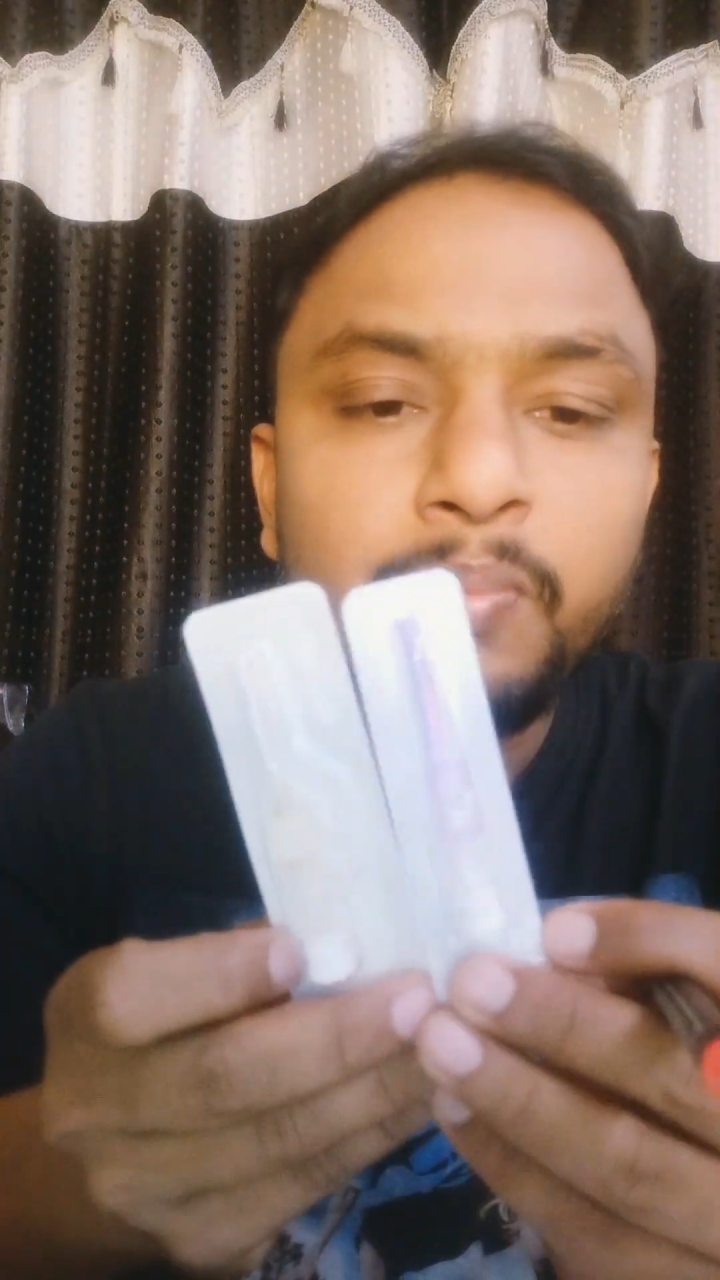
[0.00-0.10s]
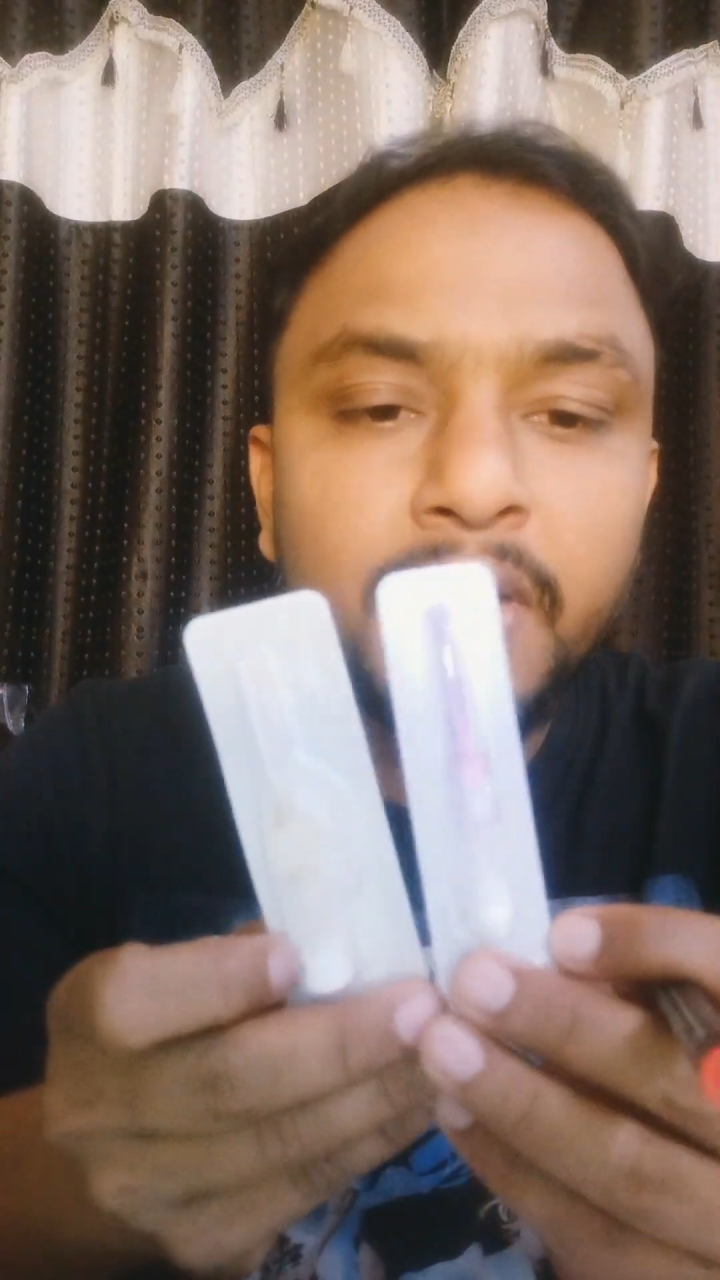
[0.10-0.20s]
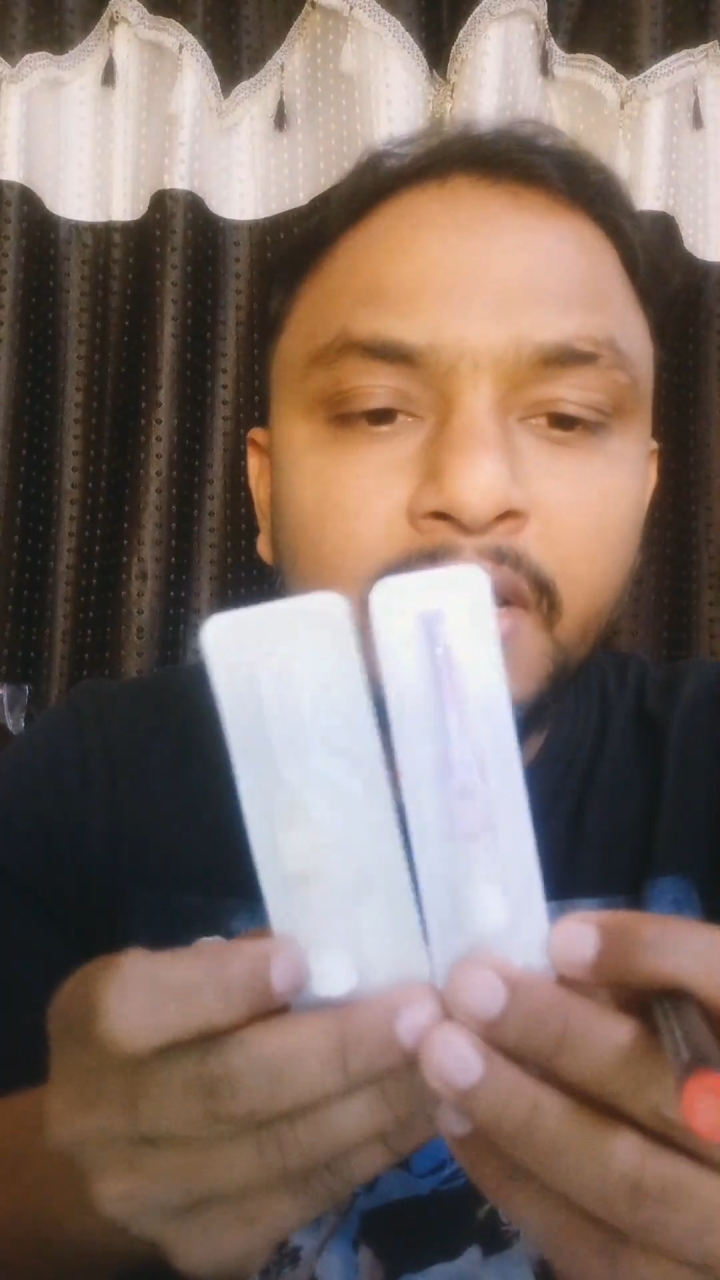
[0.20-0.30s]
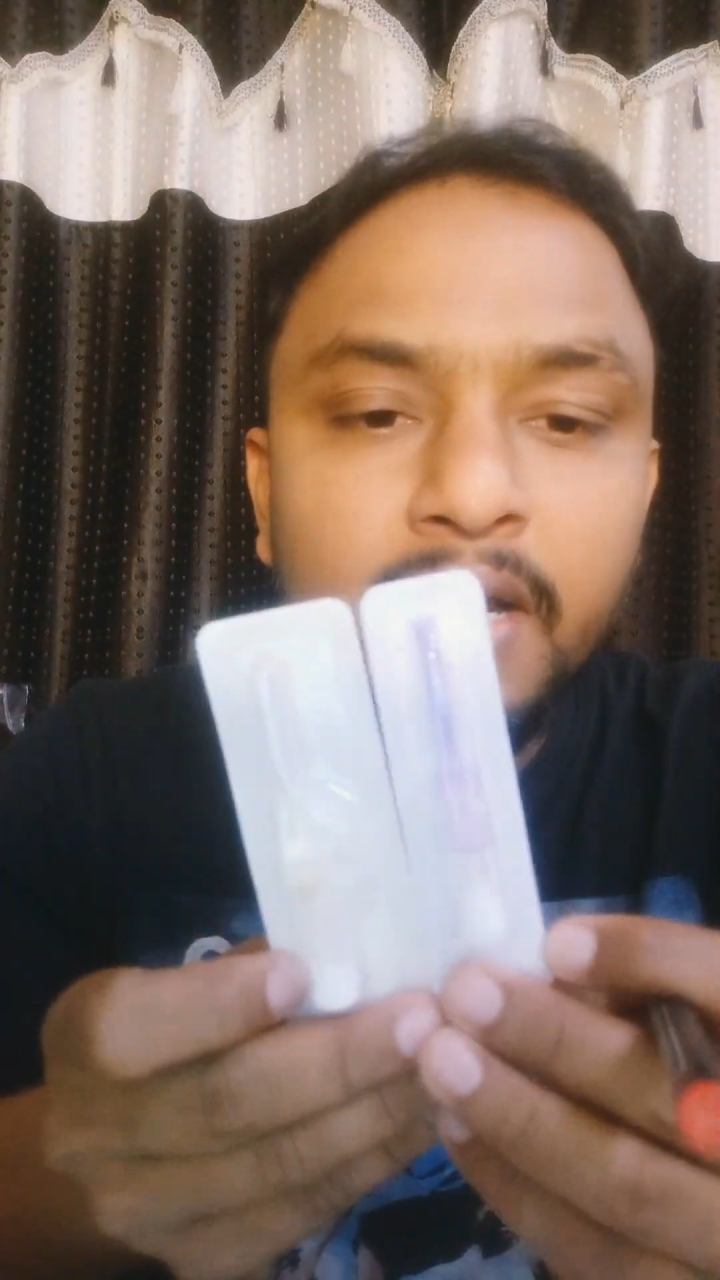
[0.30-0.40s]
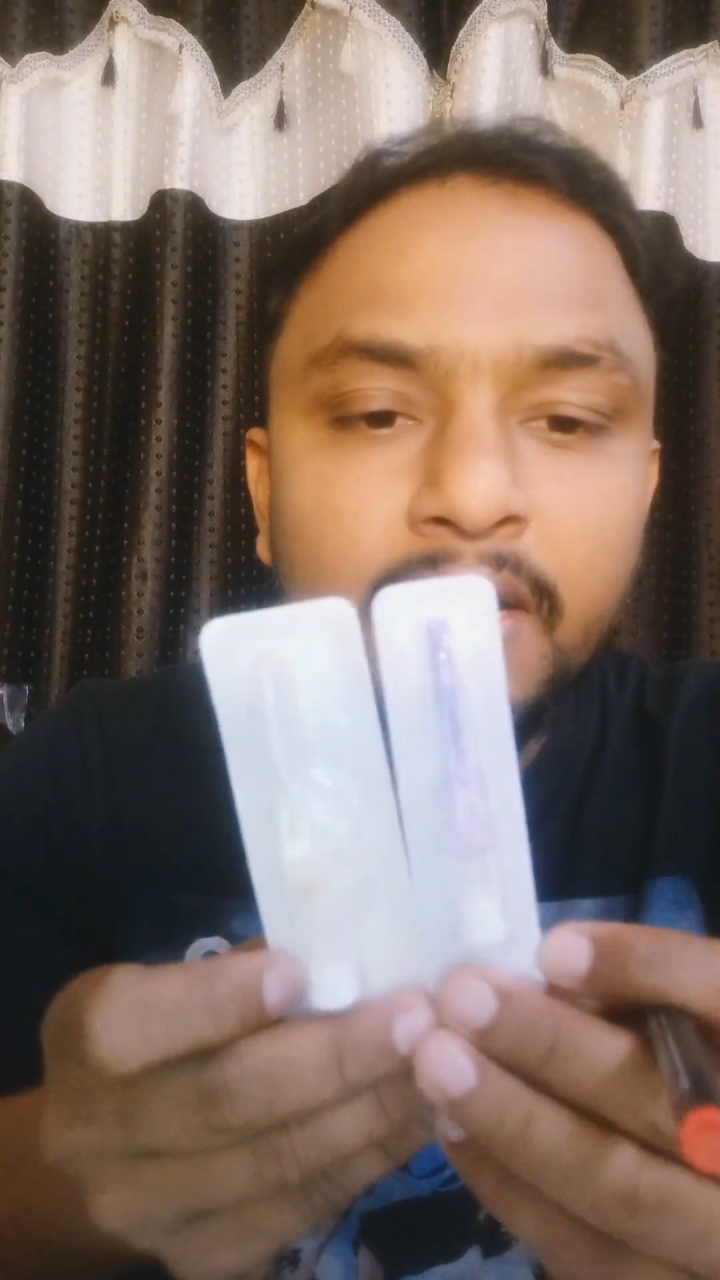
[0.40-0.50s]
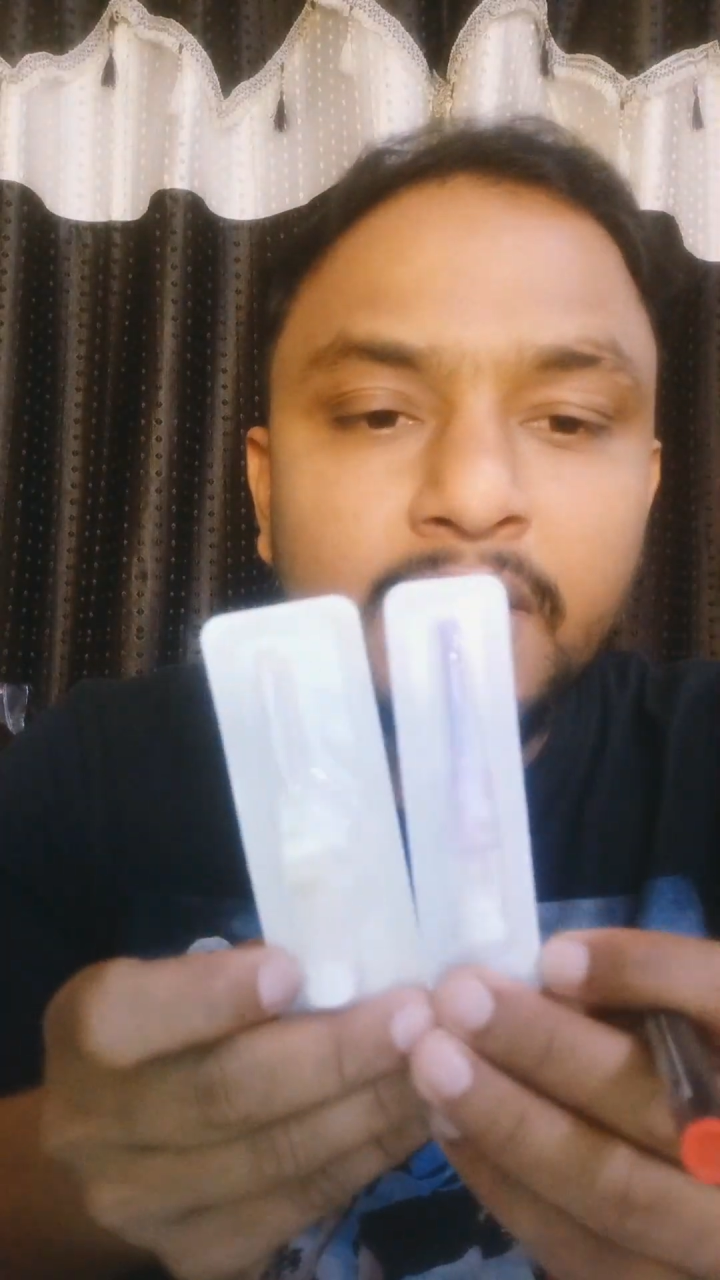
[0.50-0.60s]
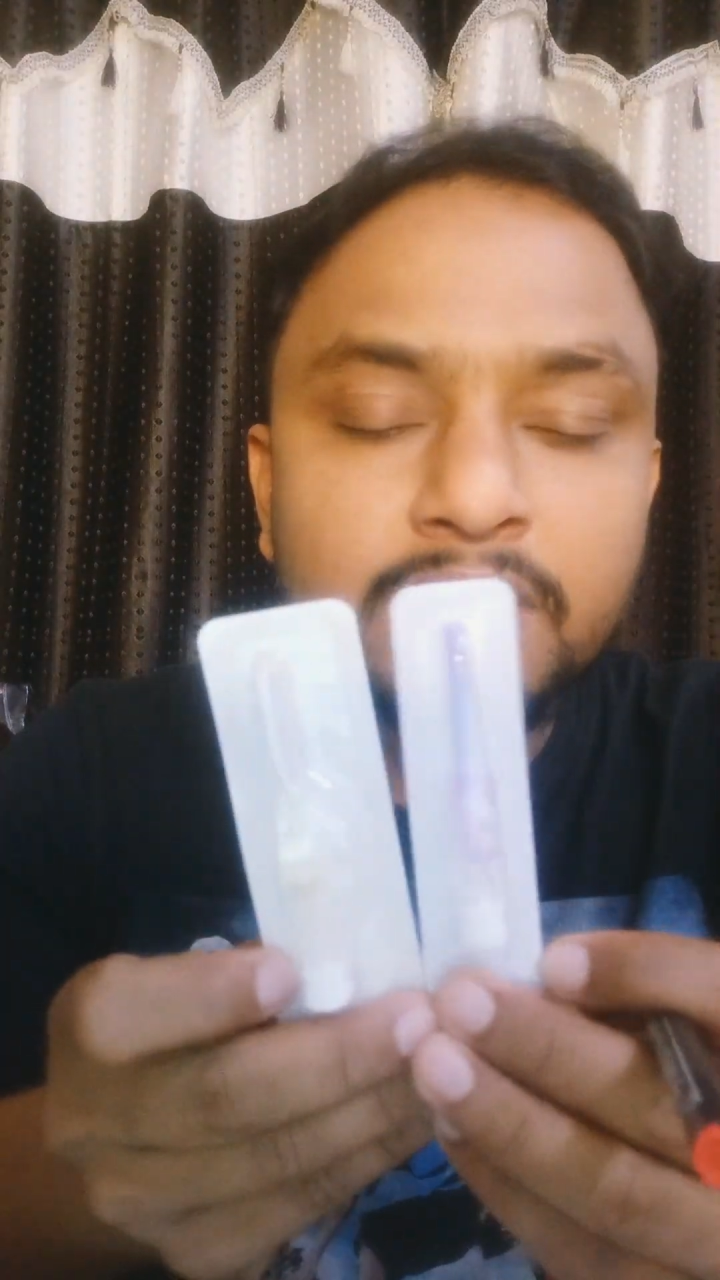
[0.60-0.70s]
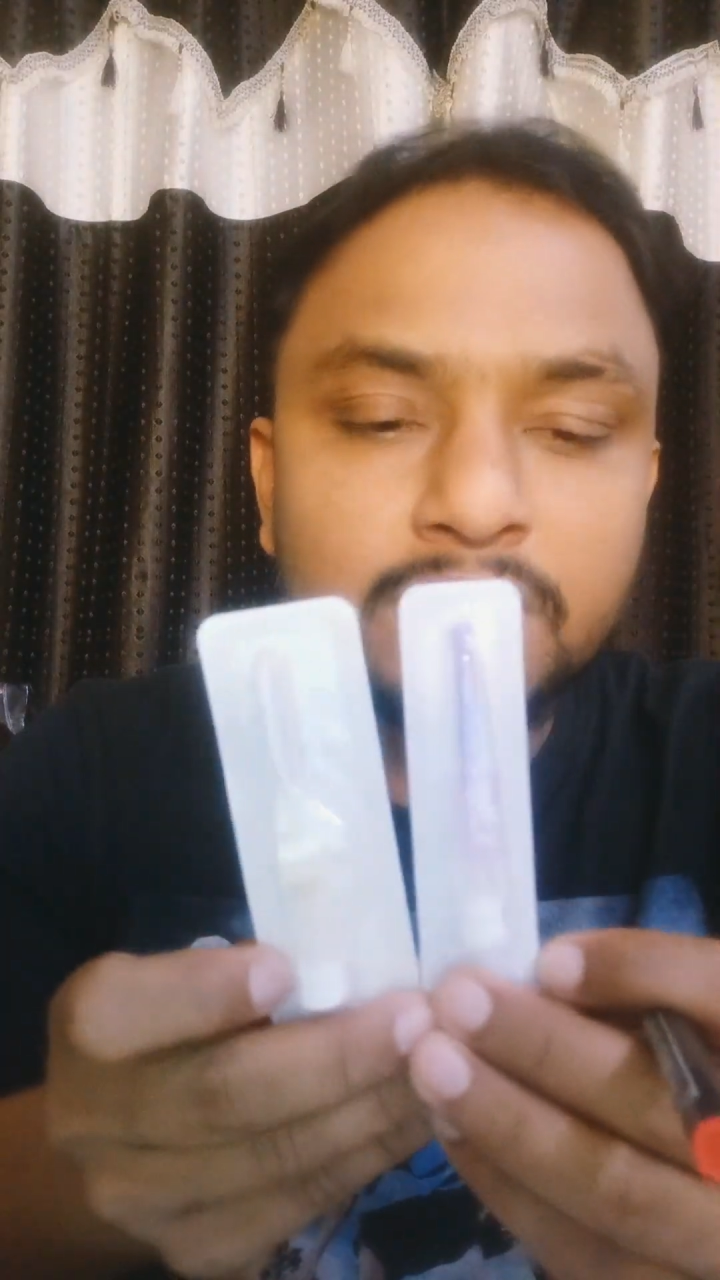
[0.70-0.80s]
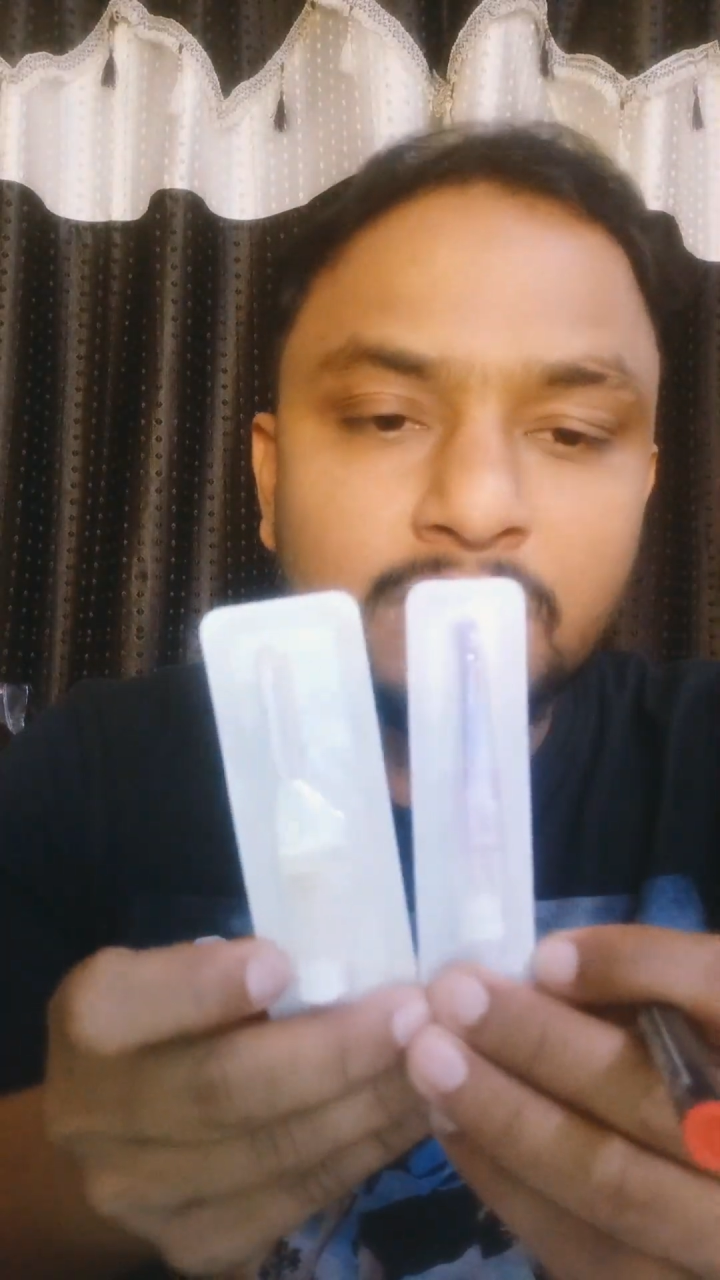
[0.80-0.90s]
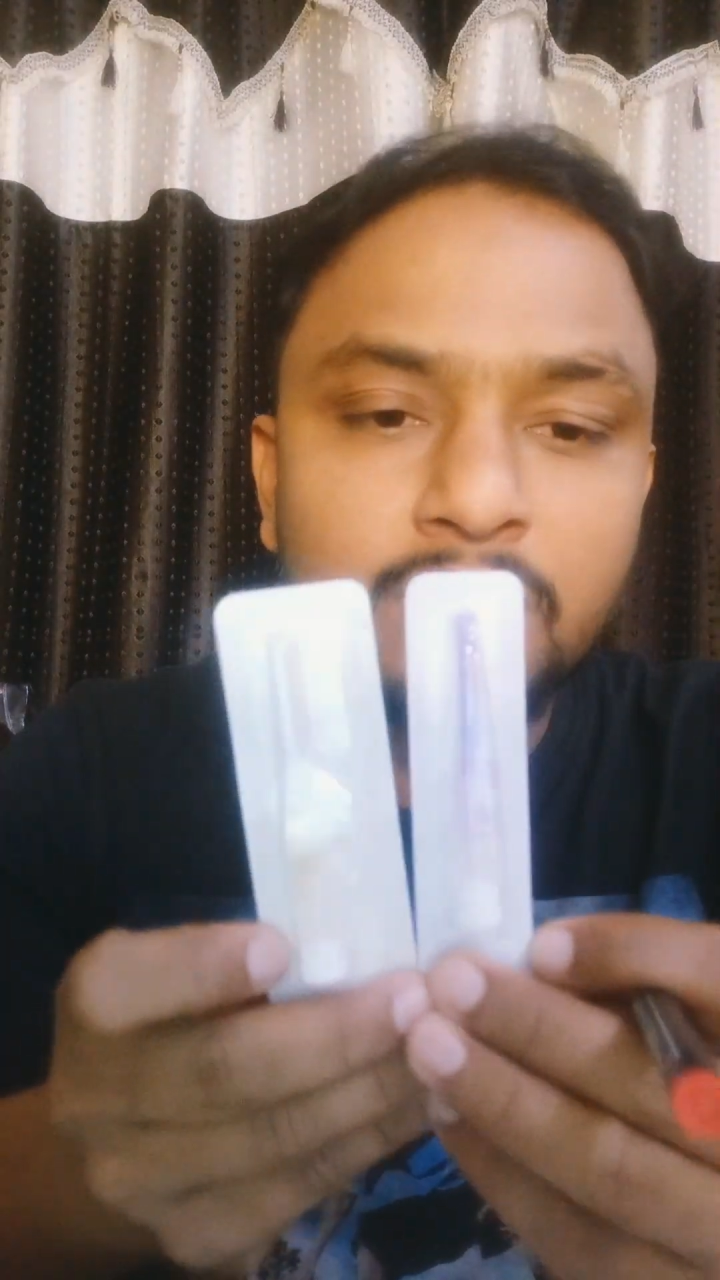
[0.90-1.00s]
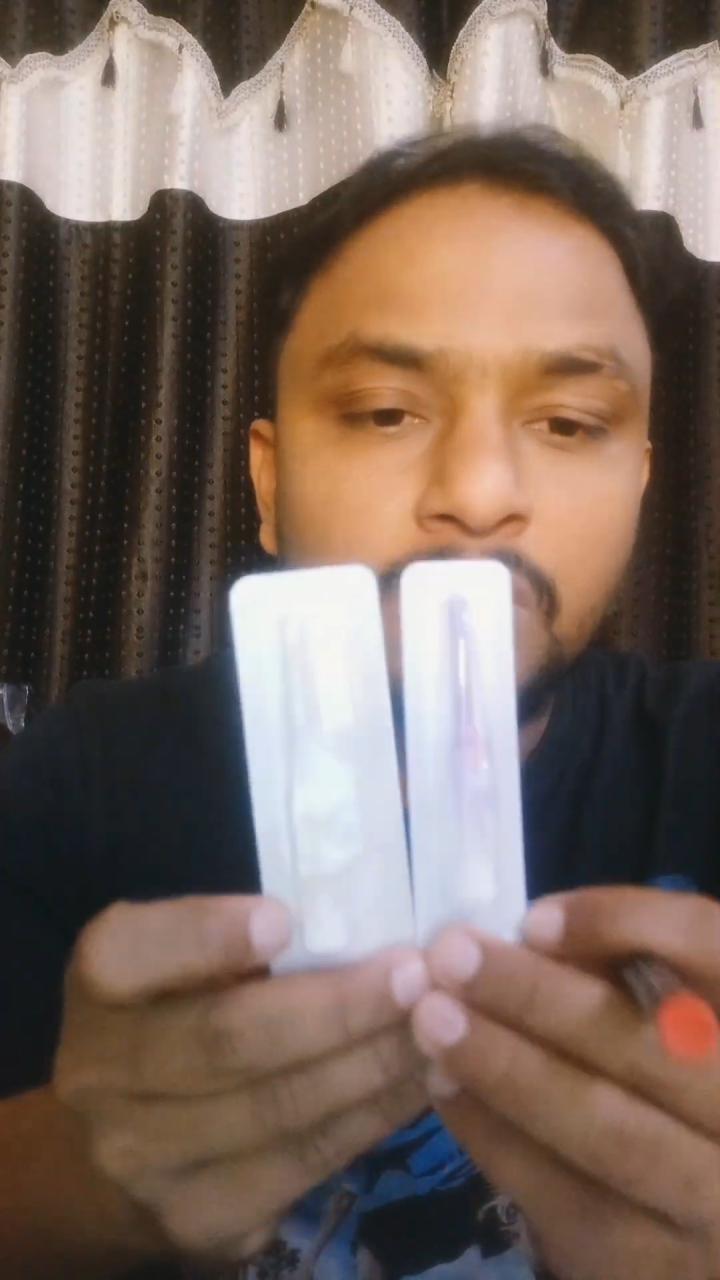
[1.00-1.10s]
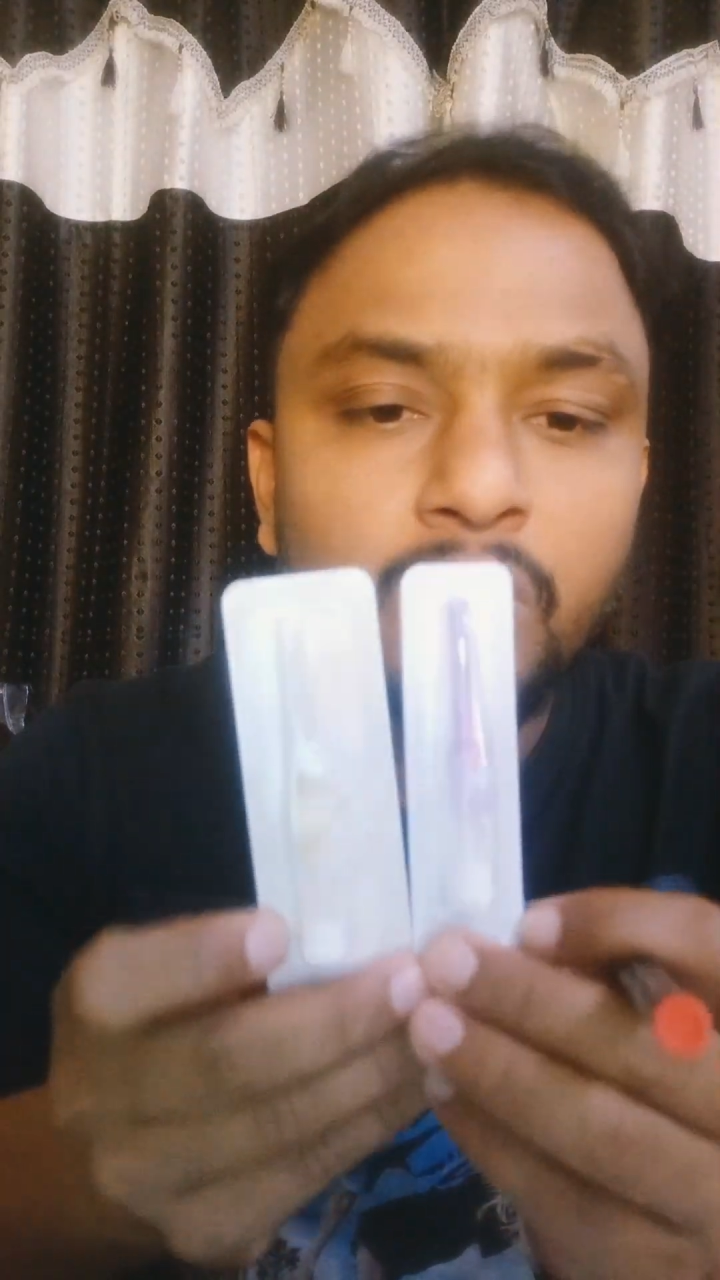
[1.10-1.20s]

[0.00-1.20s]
pediatrics.